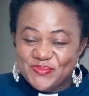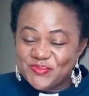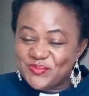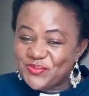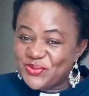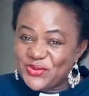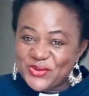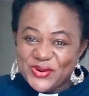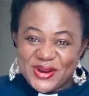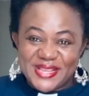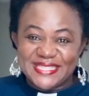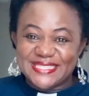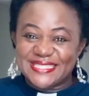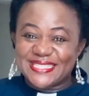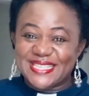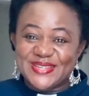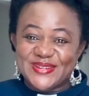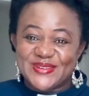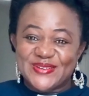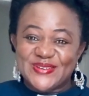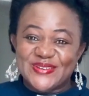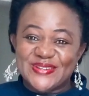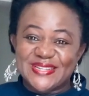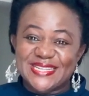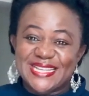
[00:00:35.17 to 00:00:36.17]
Praise the
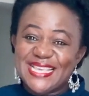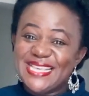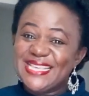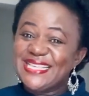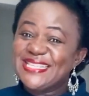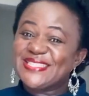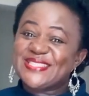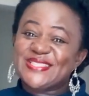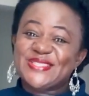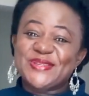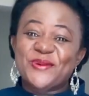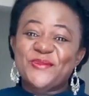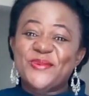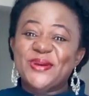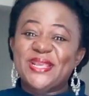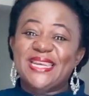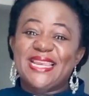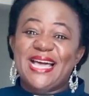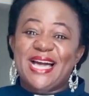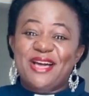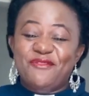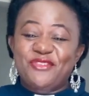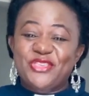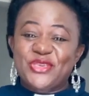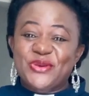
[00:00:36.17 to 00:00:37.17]
Lord. So we
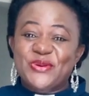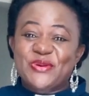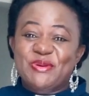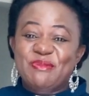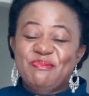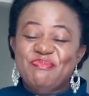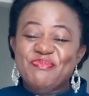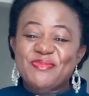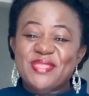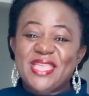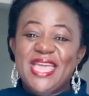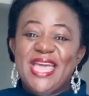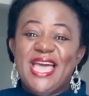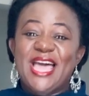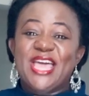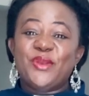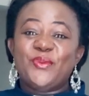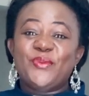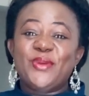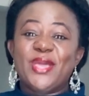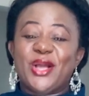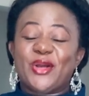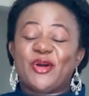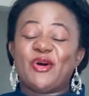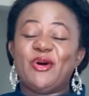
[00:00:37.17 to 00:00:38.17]
love you and
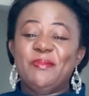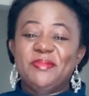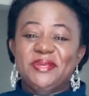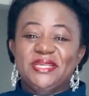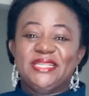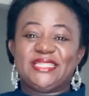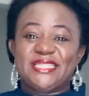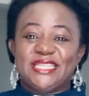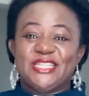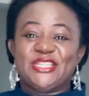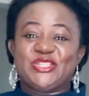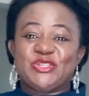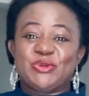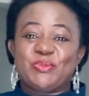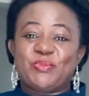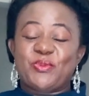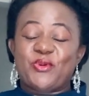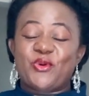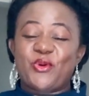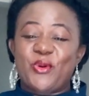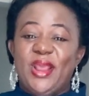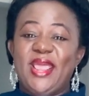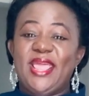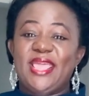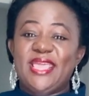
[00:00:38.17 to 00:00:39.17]
we are committed to
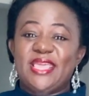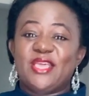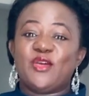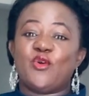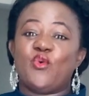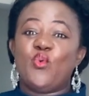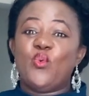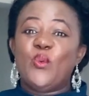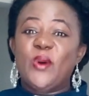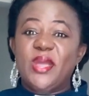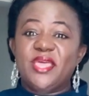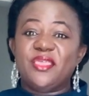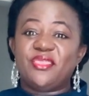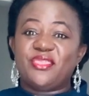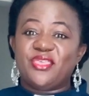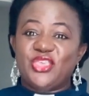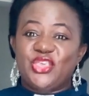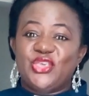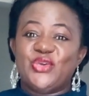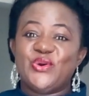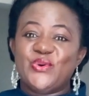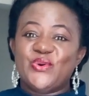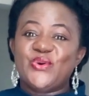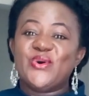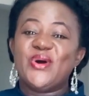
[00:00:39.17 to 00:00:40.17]
praying with
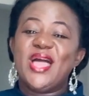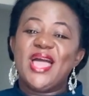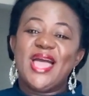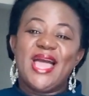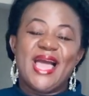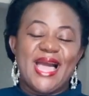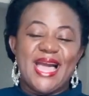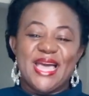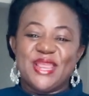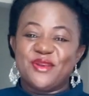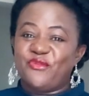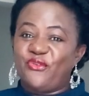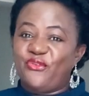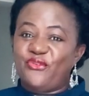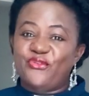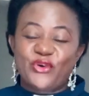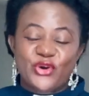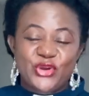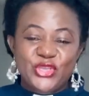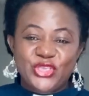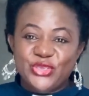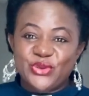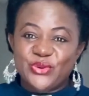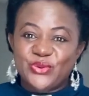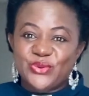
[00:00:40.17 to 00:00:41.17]
you and for
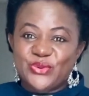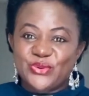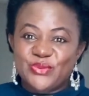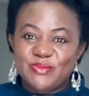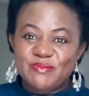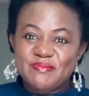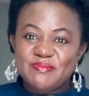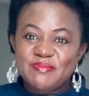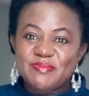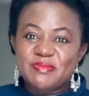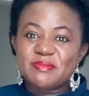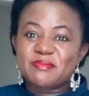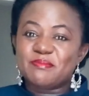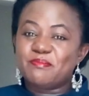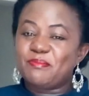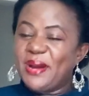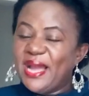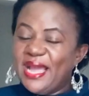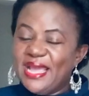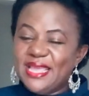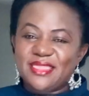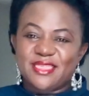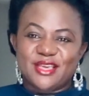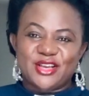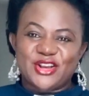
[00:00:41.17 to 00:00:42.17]
you
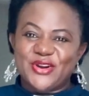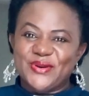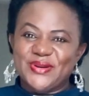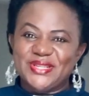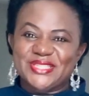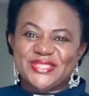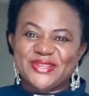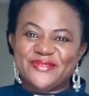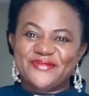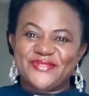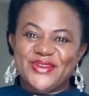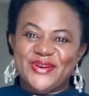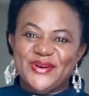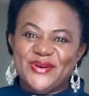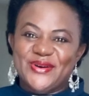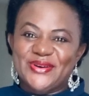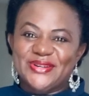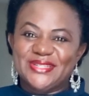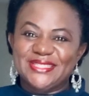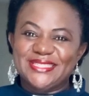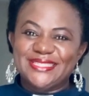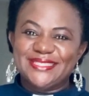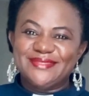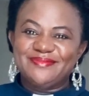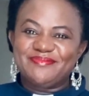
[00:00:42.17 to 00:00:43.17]
by the grace of
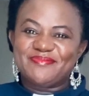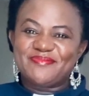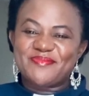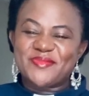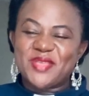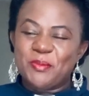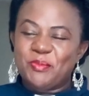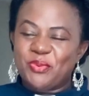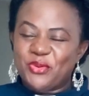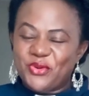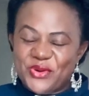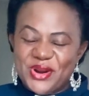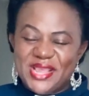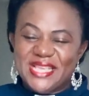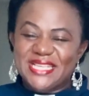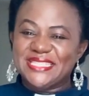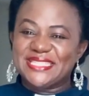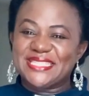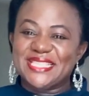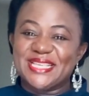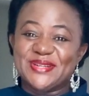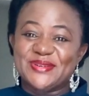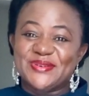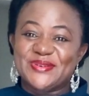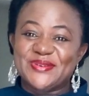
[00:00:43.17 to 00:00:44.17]
God. Praise
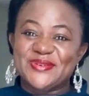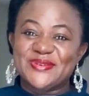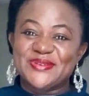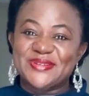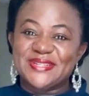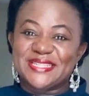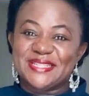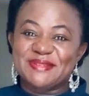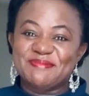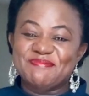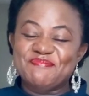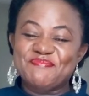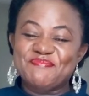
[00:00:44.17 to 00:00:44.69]
the Lord.